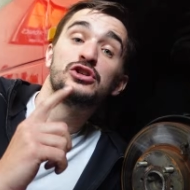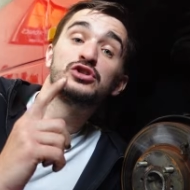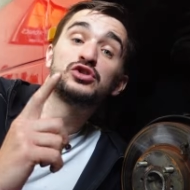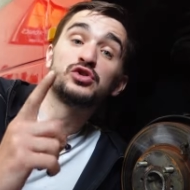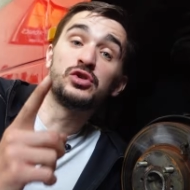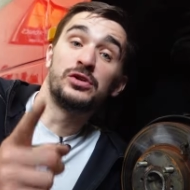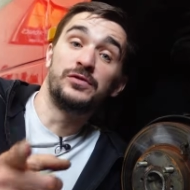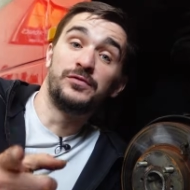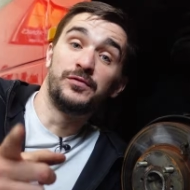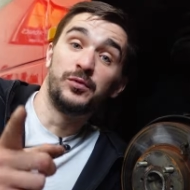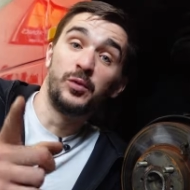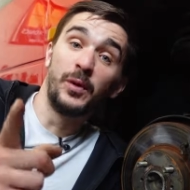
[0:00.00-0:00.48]

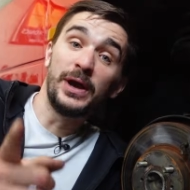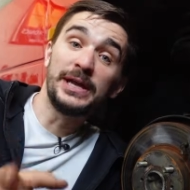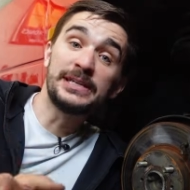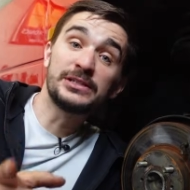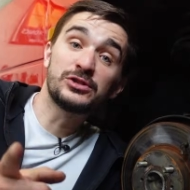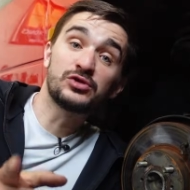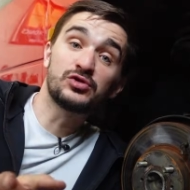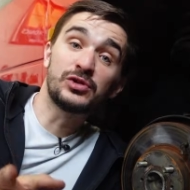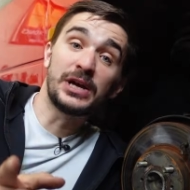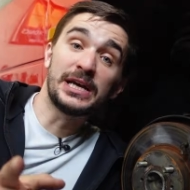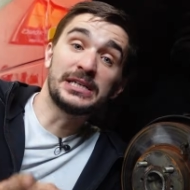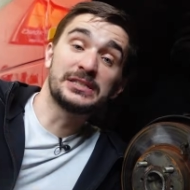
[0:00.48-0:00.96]
So if
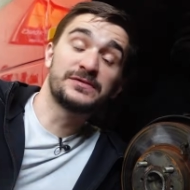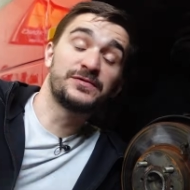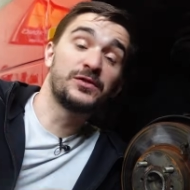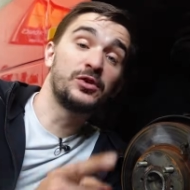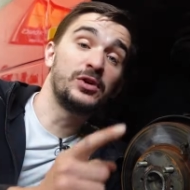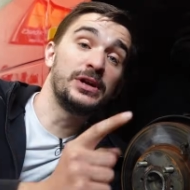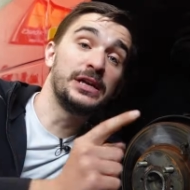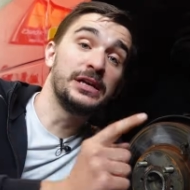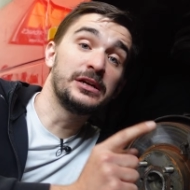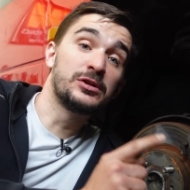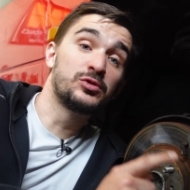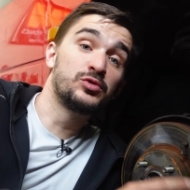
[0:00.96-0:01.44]
weight transfer
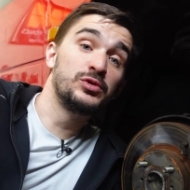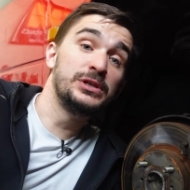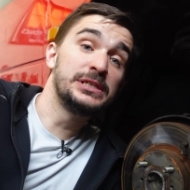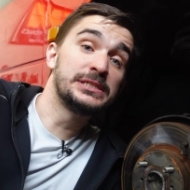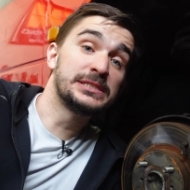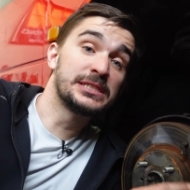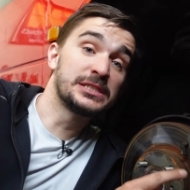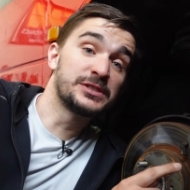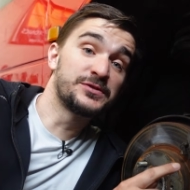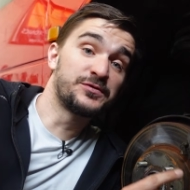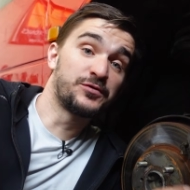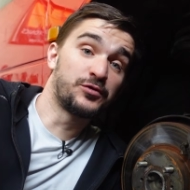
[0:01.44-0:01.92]

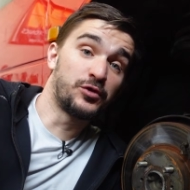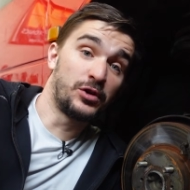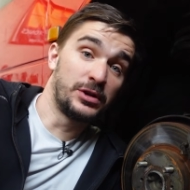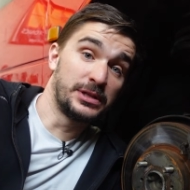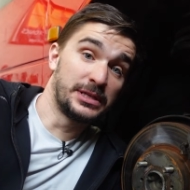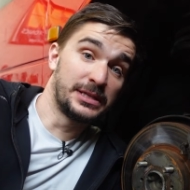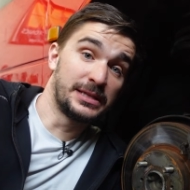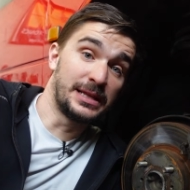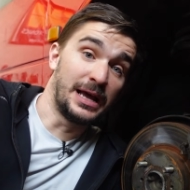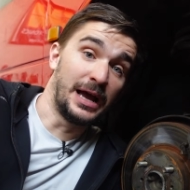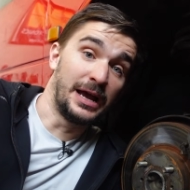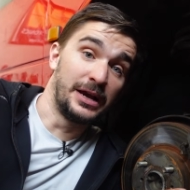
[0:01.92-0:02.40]
increases
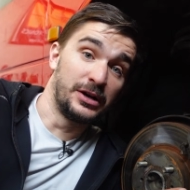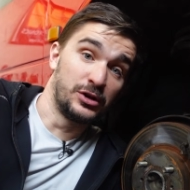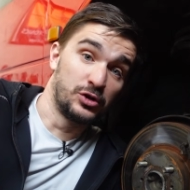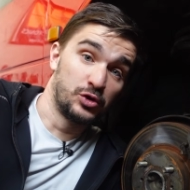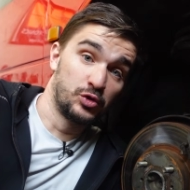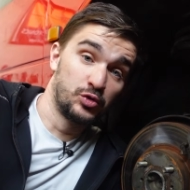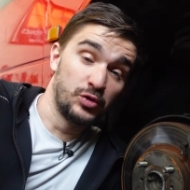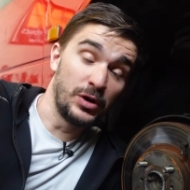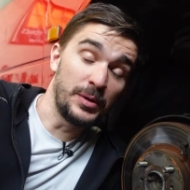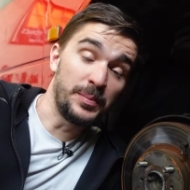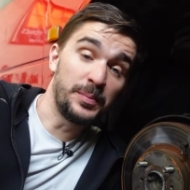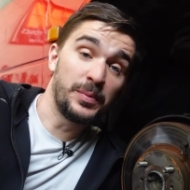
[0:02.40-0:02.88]
front tire
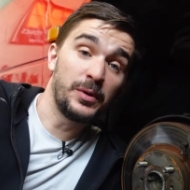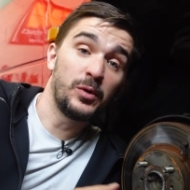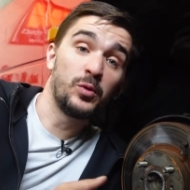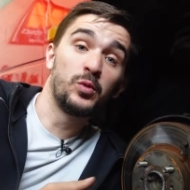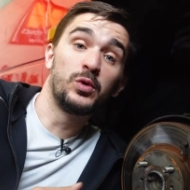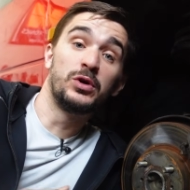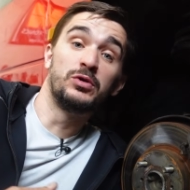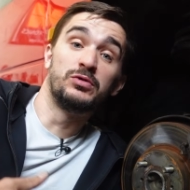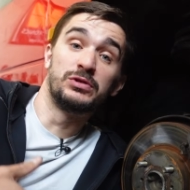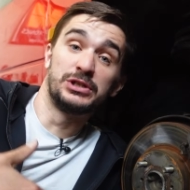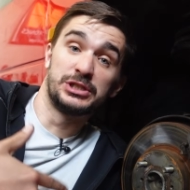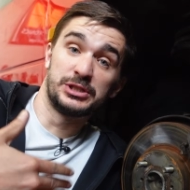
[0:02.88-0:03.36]
grip,
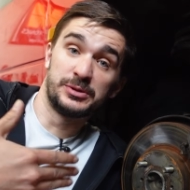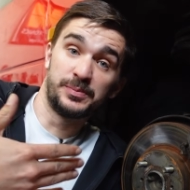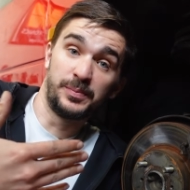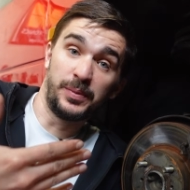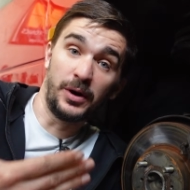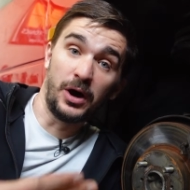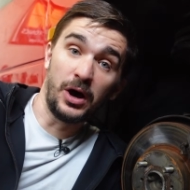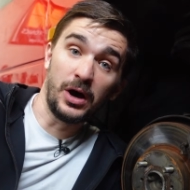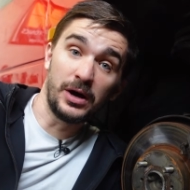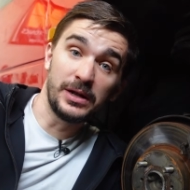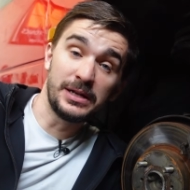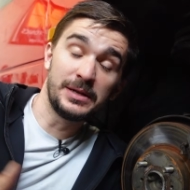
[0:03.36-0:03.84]
we
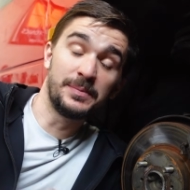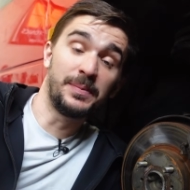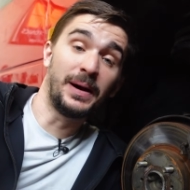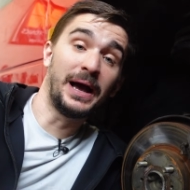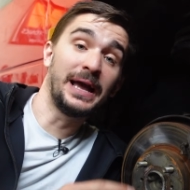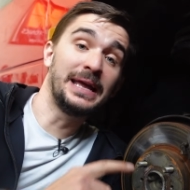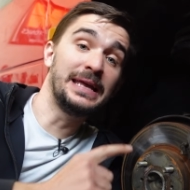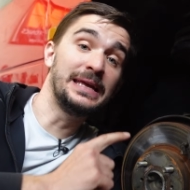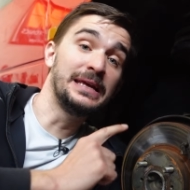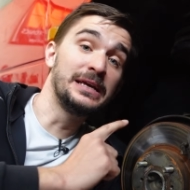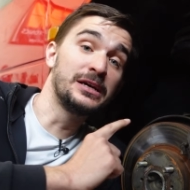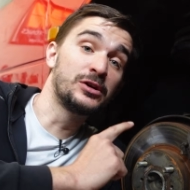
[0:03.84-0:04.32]
respond
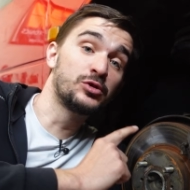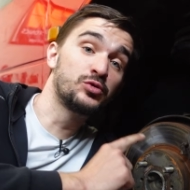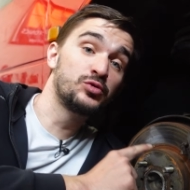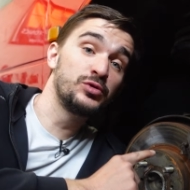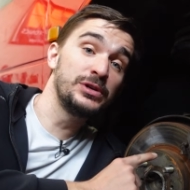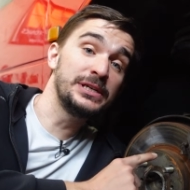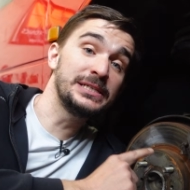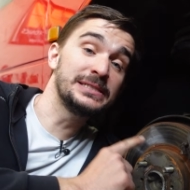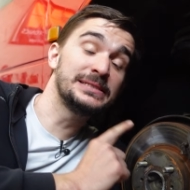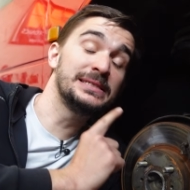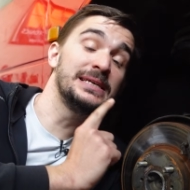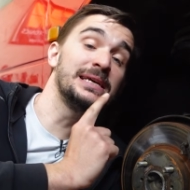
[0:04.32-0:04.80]
by
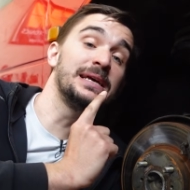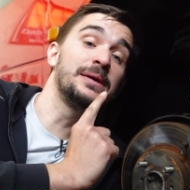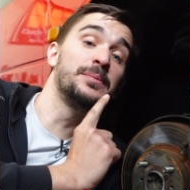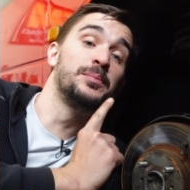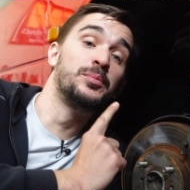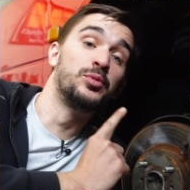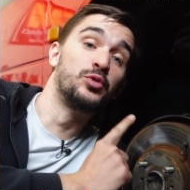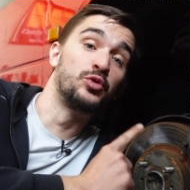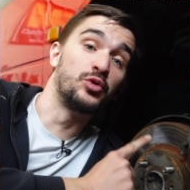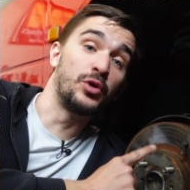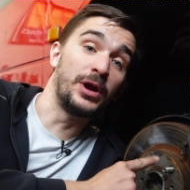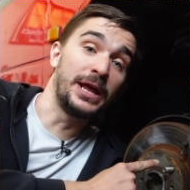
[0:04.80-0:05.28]
increasing
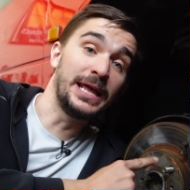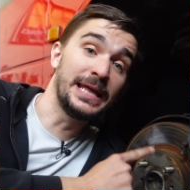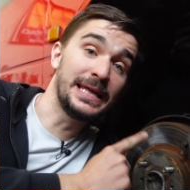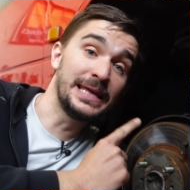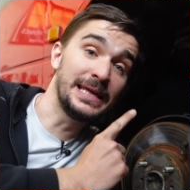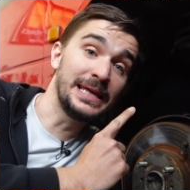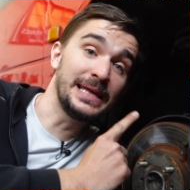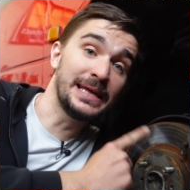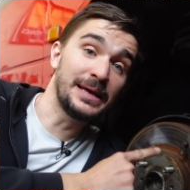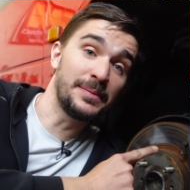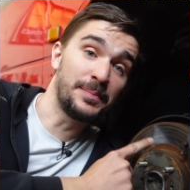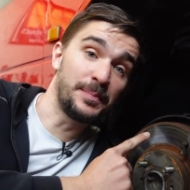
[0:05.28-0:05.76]

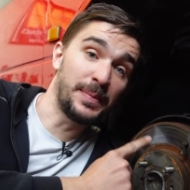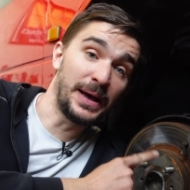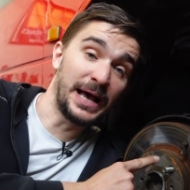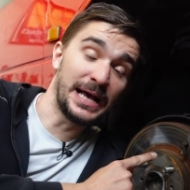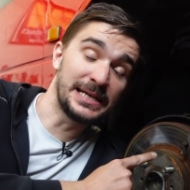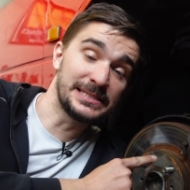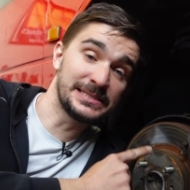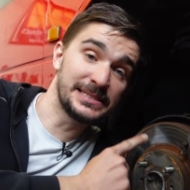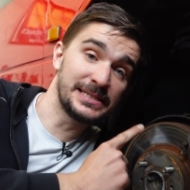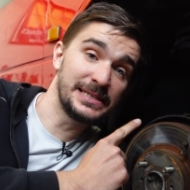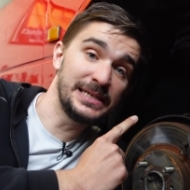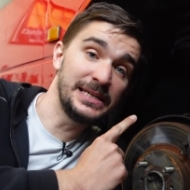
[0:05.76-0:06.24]
braking
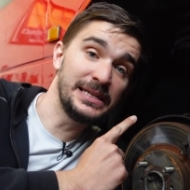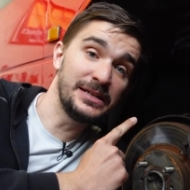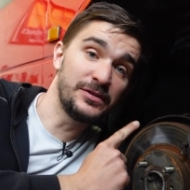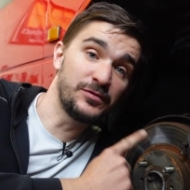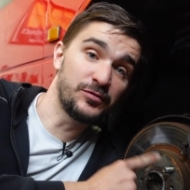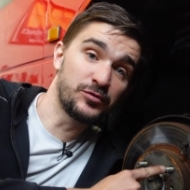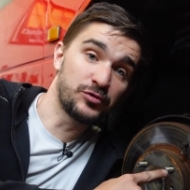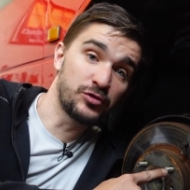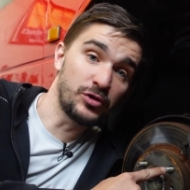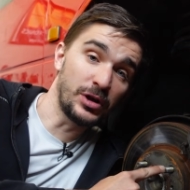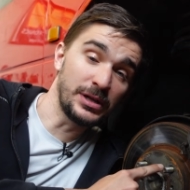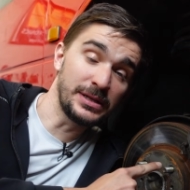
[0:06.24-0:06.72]
capacity in the
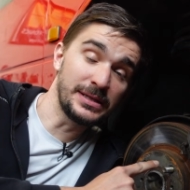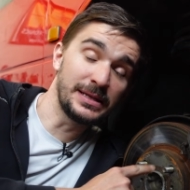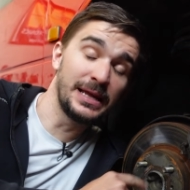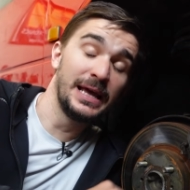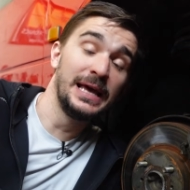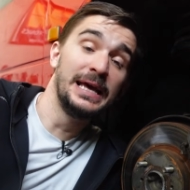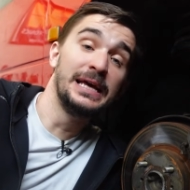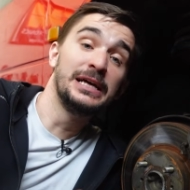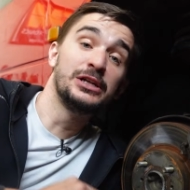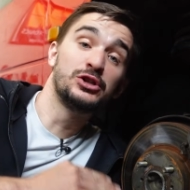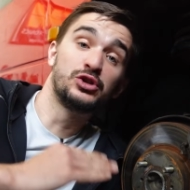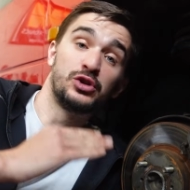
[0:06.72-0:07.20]
front
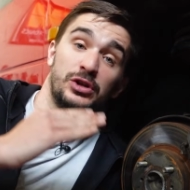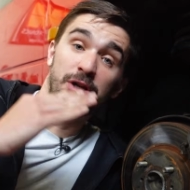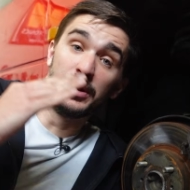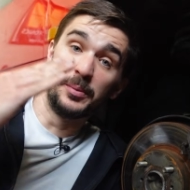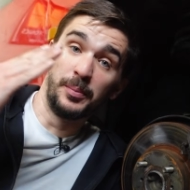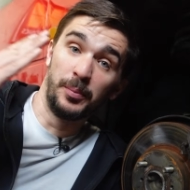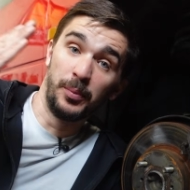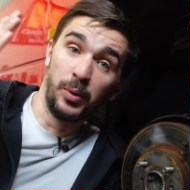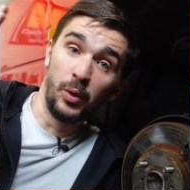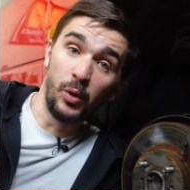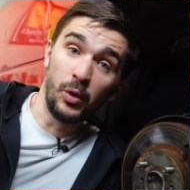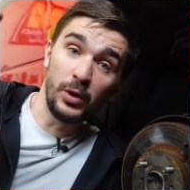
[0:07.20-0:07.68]
to the
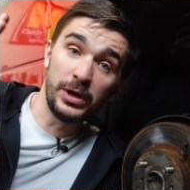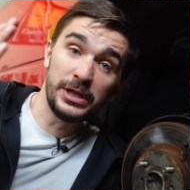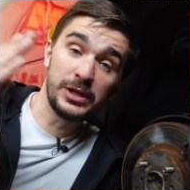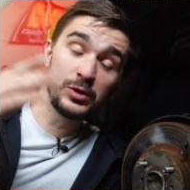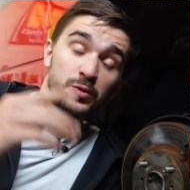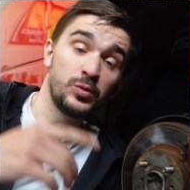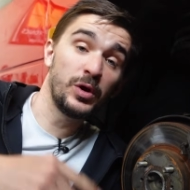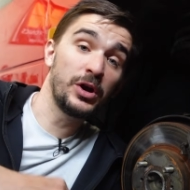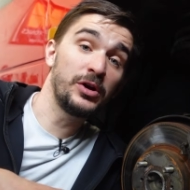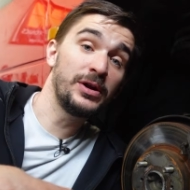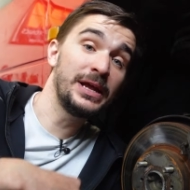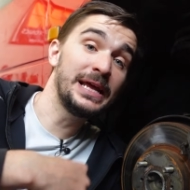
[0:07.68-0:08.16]
point
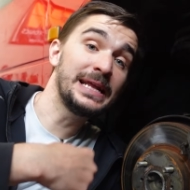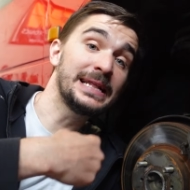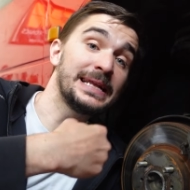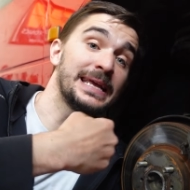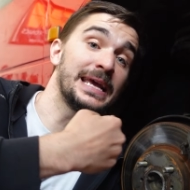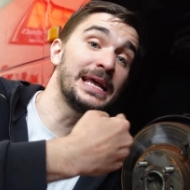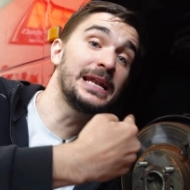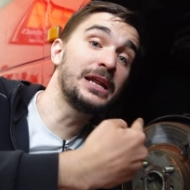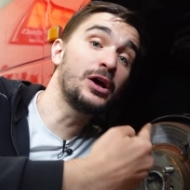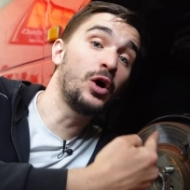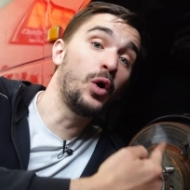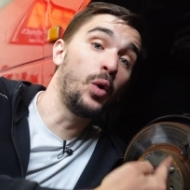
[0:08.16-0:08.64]
where it
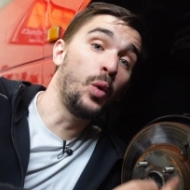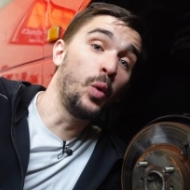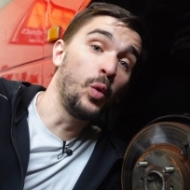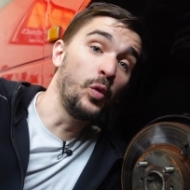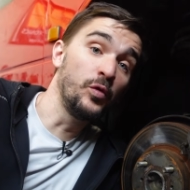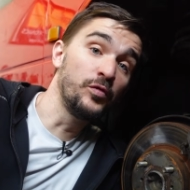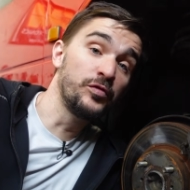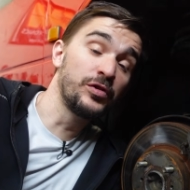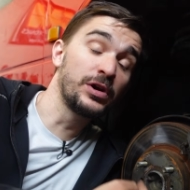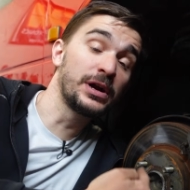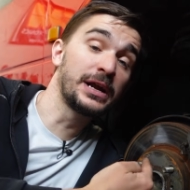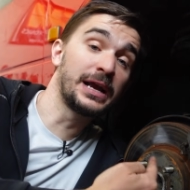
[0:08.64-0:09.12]
can
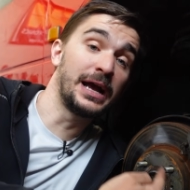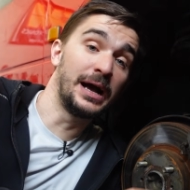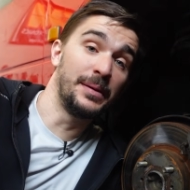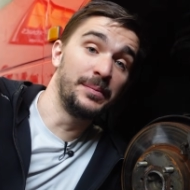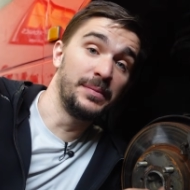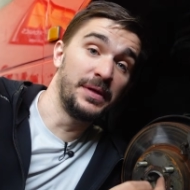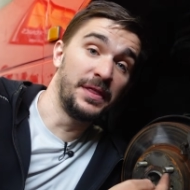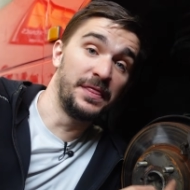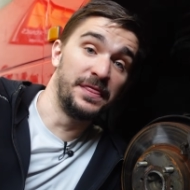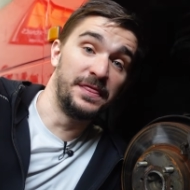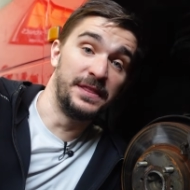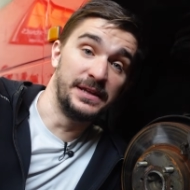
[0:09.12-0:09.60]

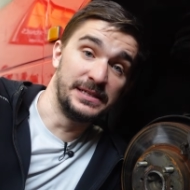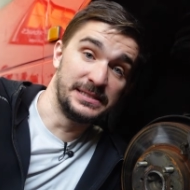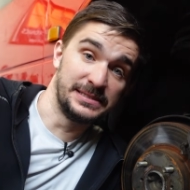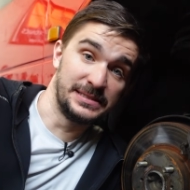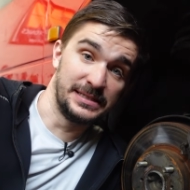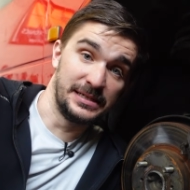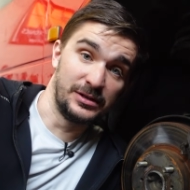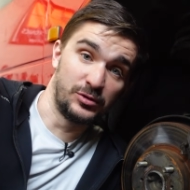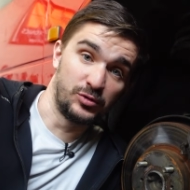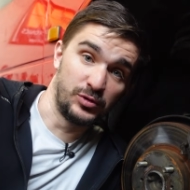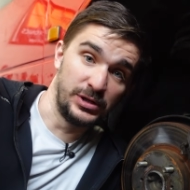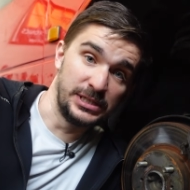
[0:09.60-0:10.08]
overcome this
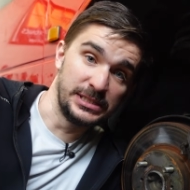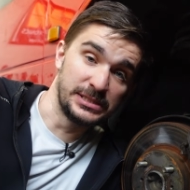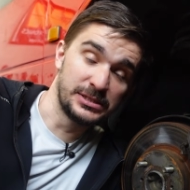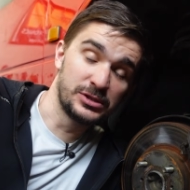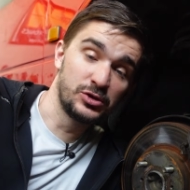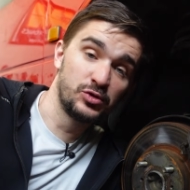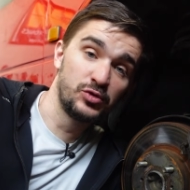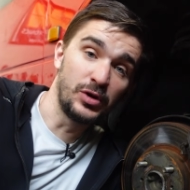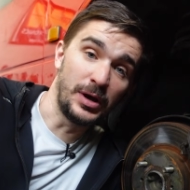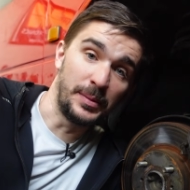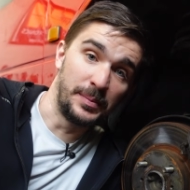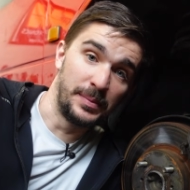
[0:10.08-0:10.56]
increased
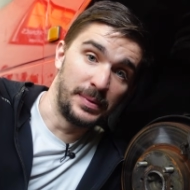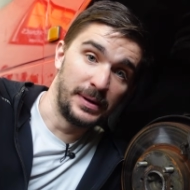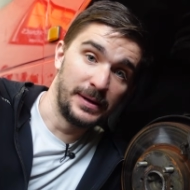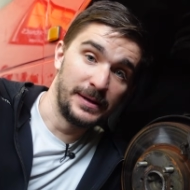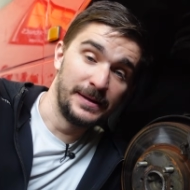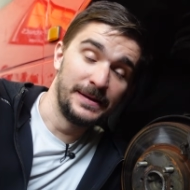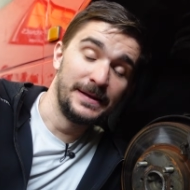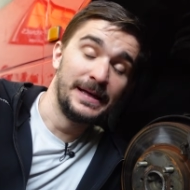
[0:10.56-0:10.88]
grip.